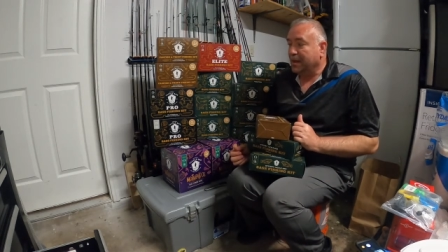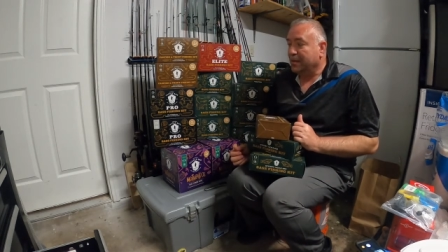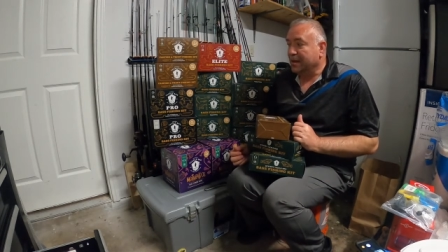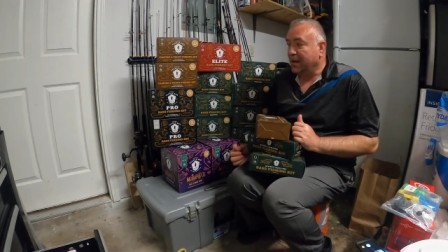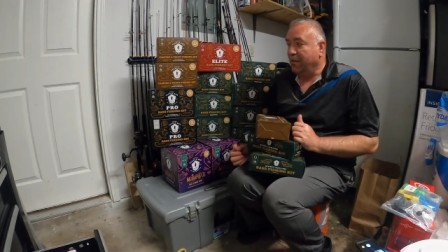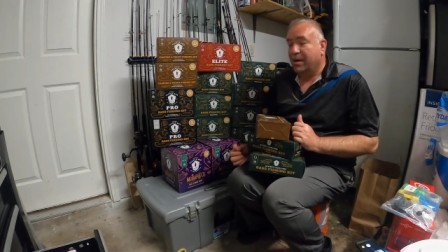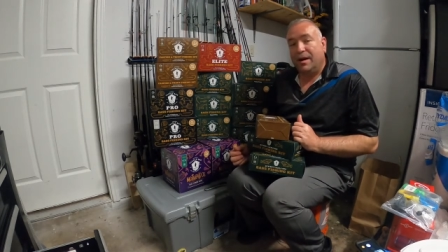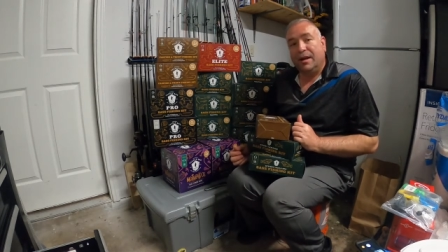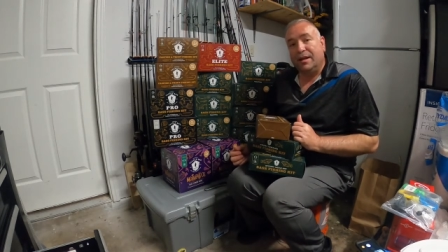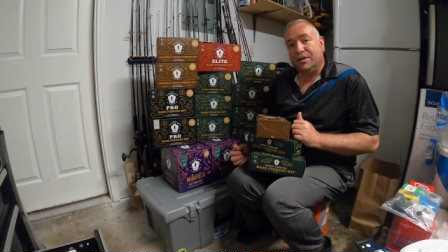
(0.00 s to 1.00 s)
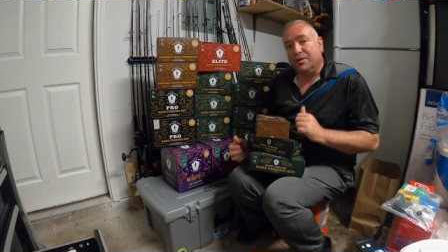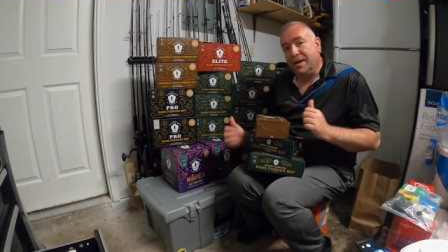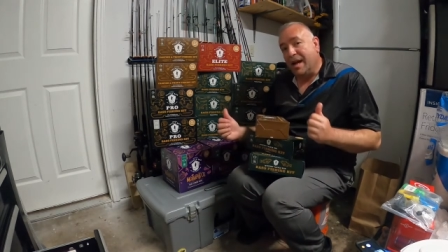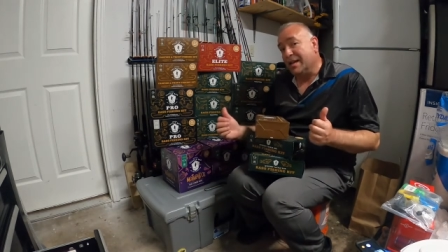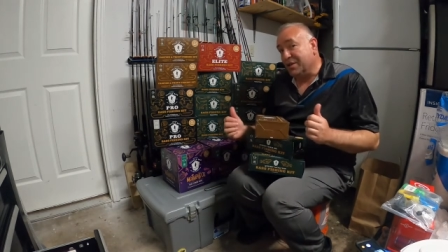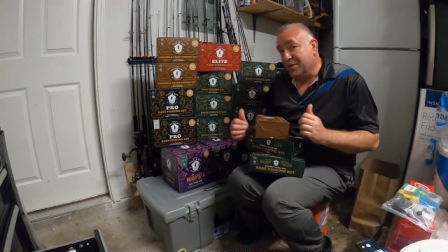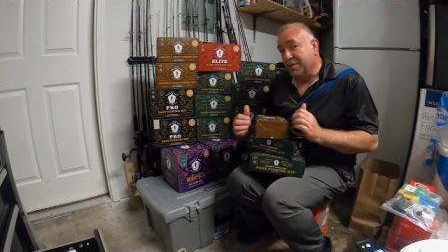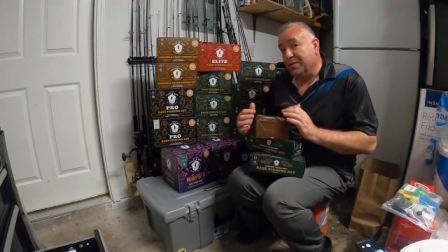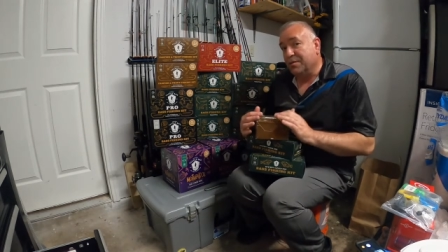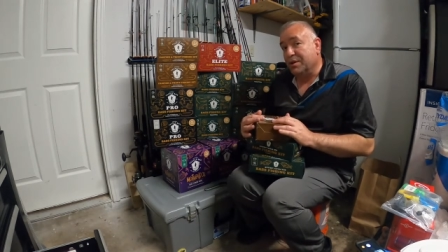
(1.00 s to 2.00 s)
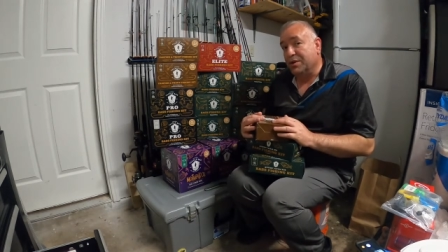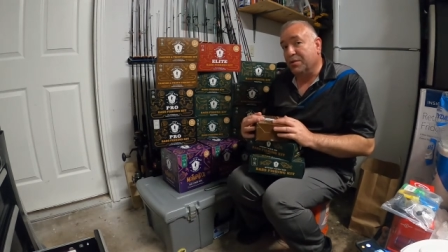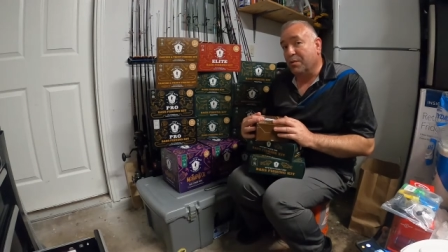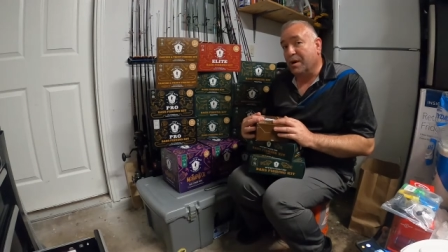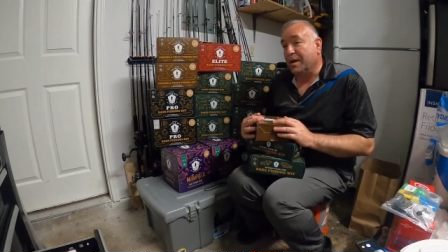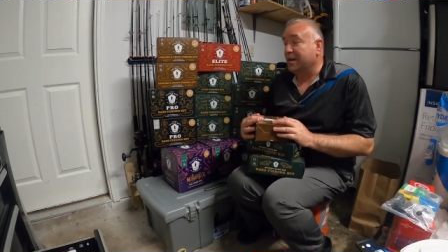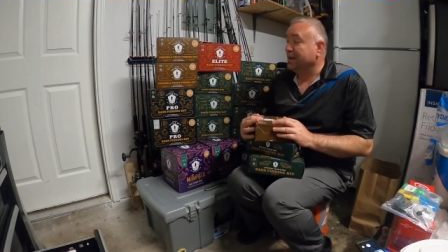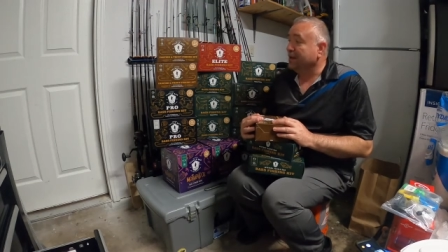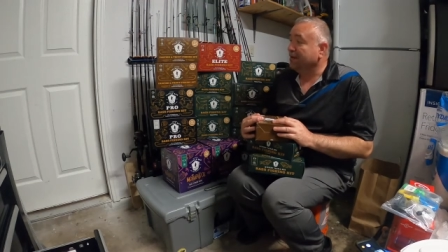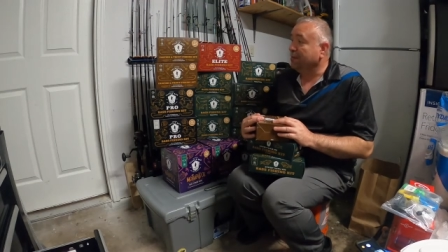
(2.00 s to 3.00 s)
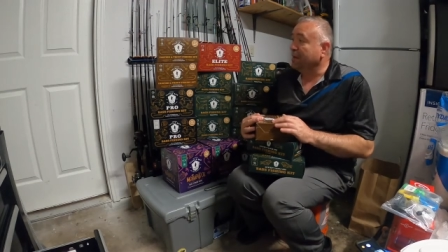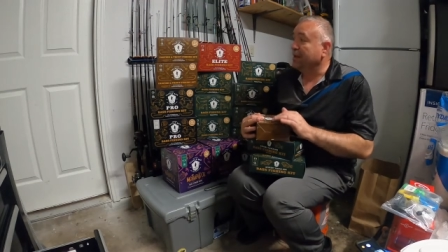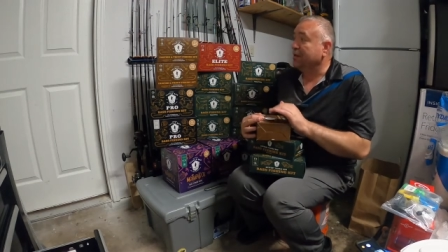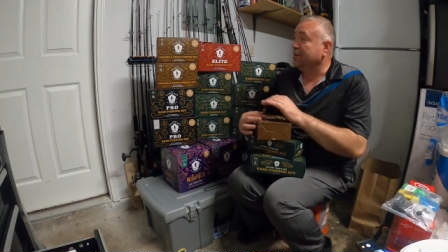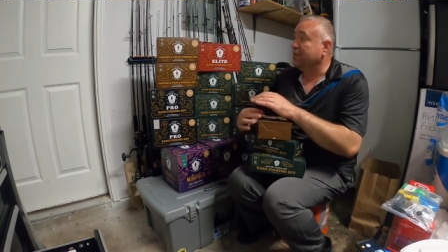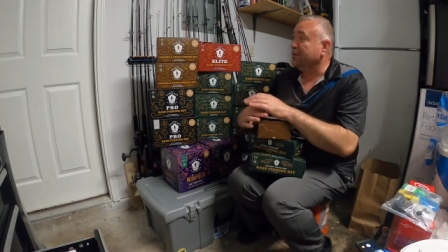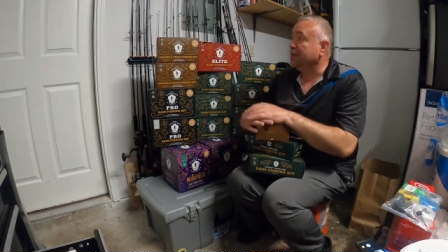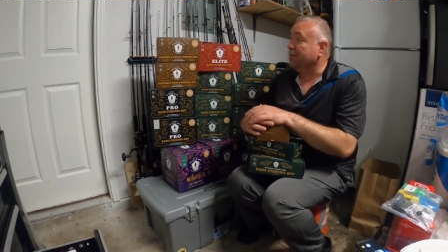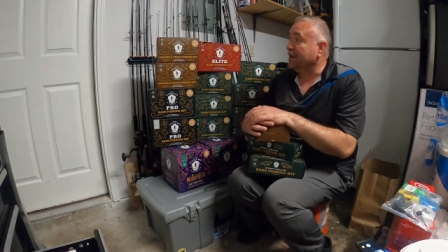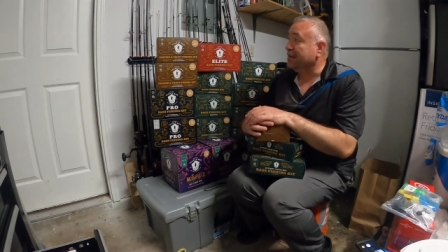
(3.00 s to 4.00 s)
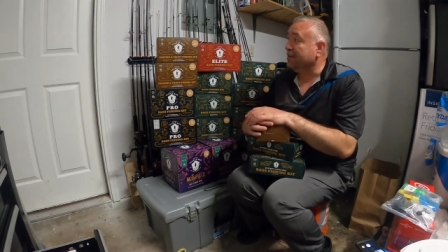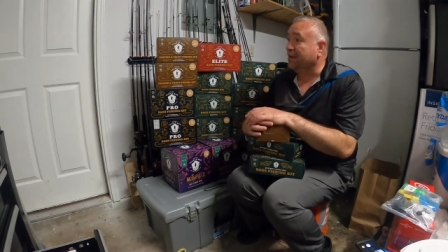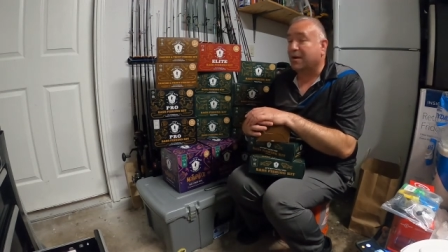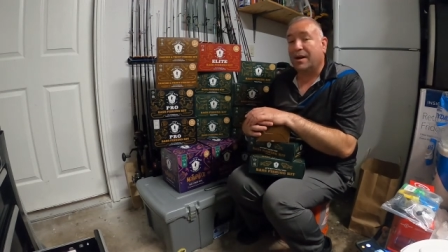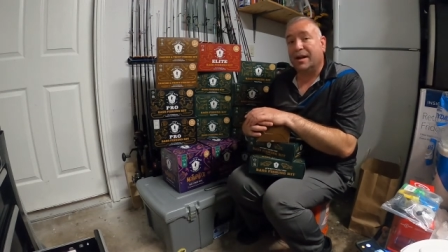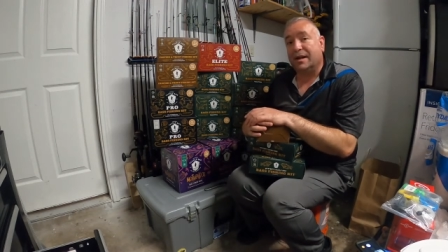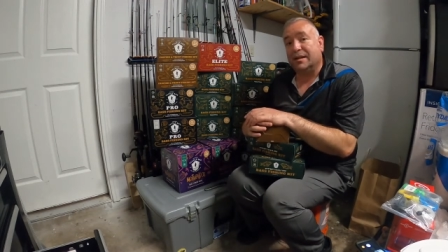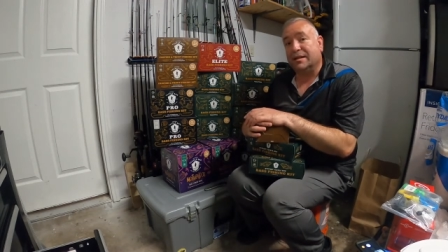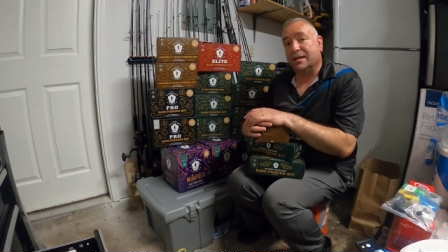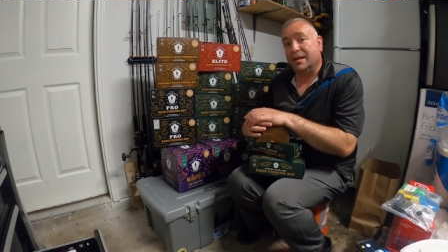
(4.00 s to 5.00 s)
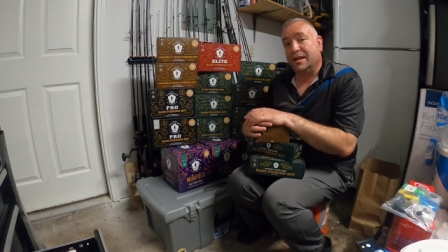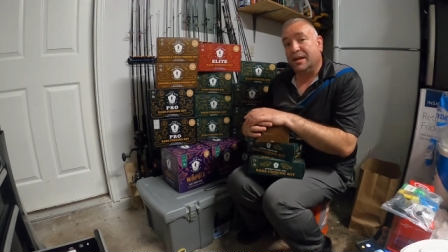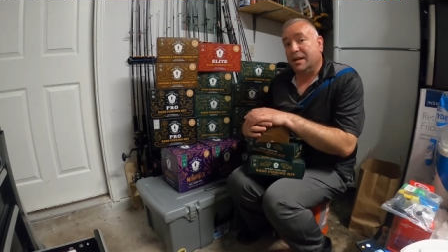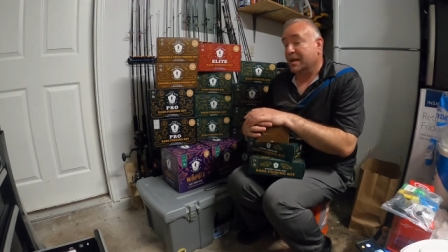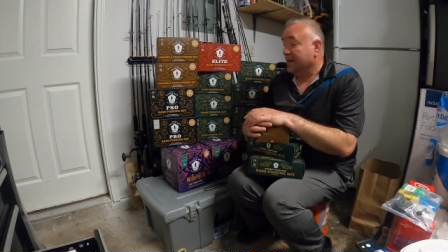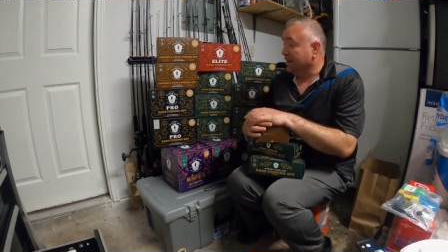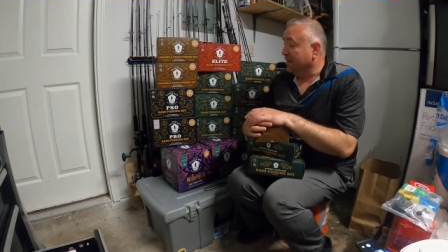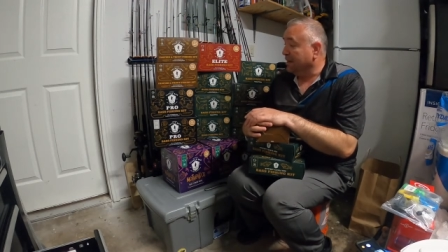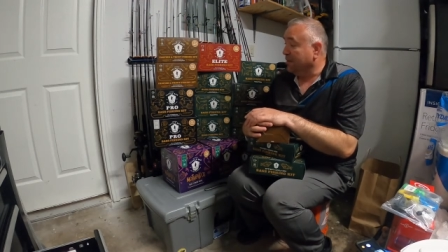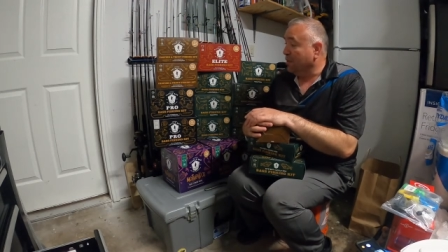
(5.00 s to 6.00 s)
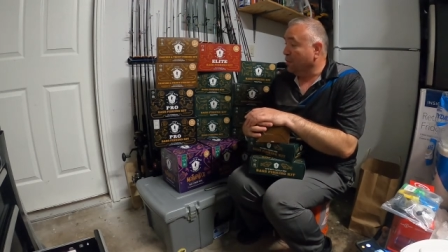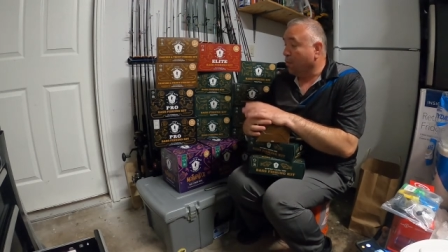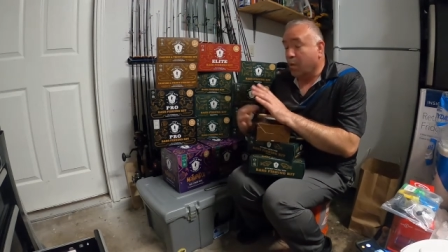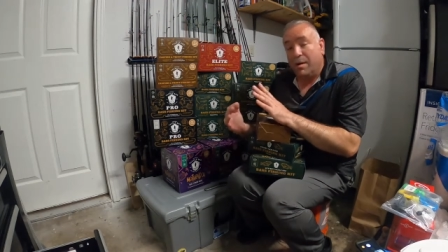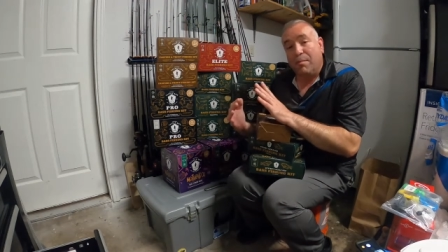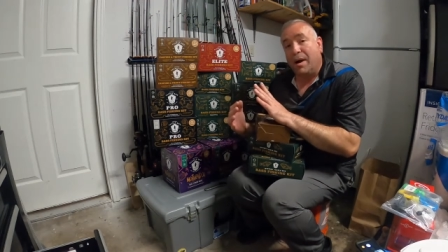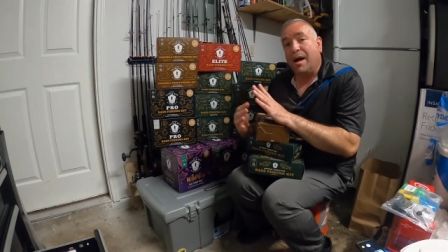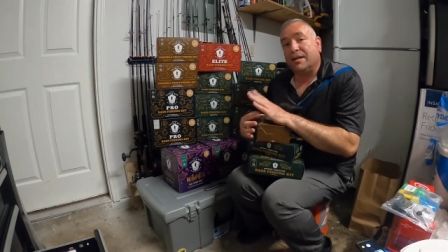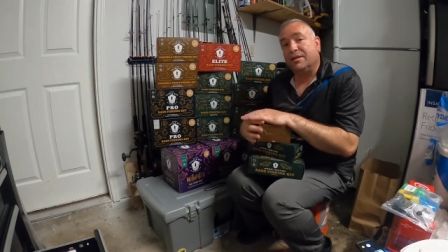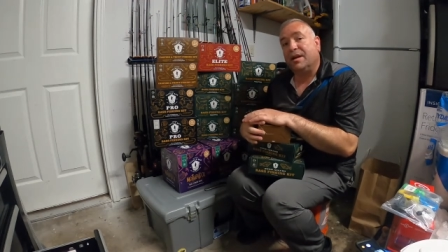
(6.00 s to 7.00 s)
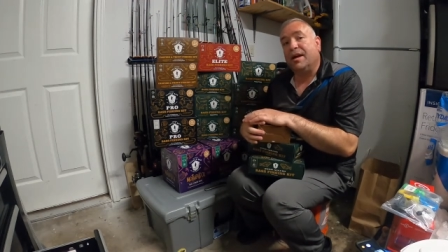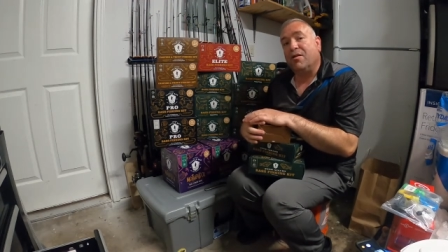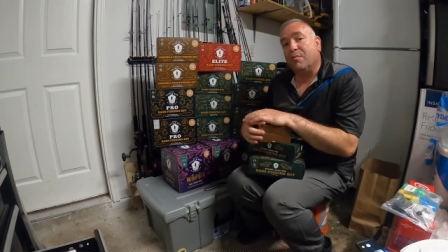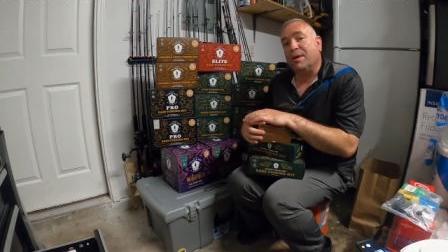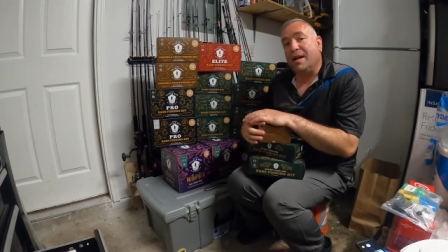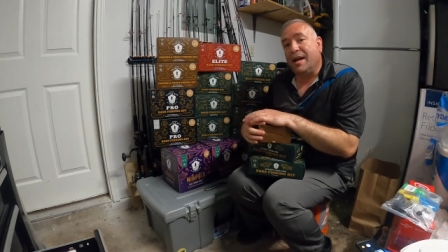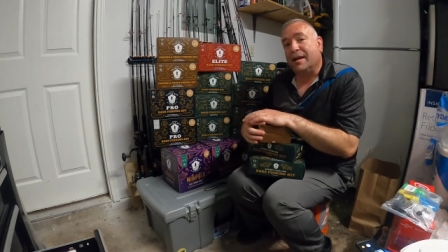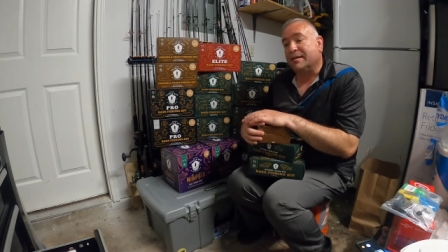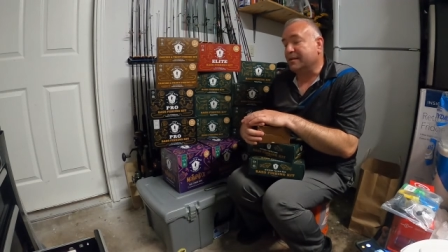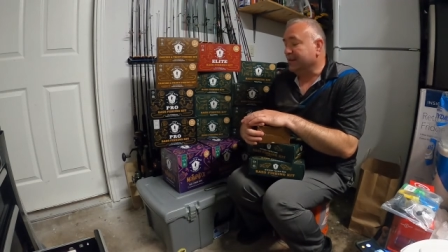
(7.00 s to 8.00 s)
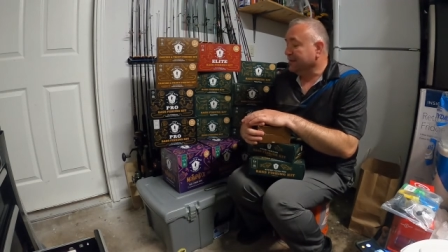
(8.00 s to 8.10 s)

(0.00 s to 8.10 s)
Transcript: is I wanted to let you guys choose what you want me to do as far as um, what box should I open next.